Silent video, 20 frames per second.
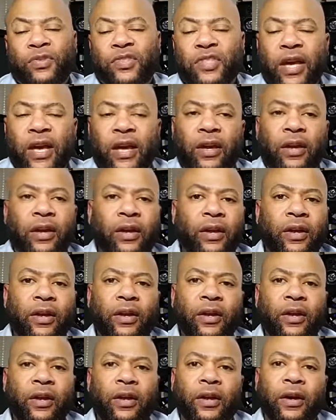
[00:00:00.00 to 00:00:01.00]
say
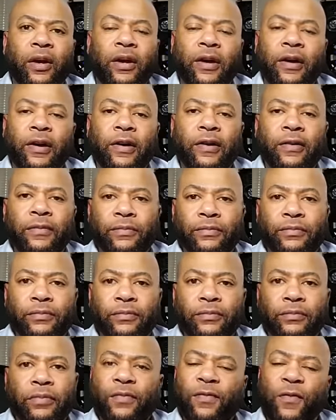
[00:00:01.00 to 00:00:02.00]
uh,
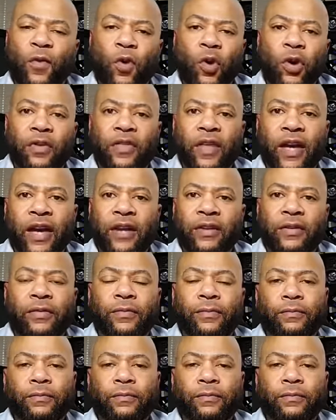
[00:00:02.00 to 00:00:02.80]
before that,